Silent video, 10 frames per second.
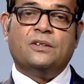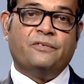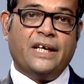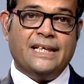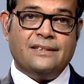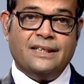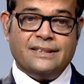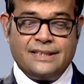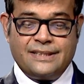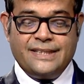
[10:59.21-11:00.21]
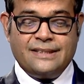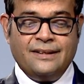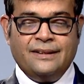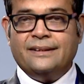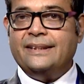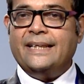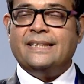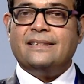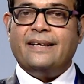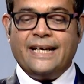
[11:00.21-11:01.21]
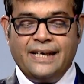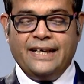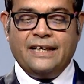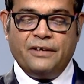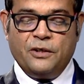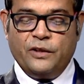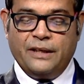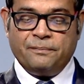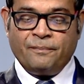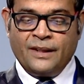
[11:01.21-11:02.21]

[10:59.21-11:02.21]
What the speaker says: financial assistance, that is readily given to them.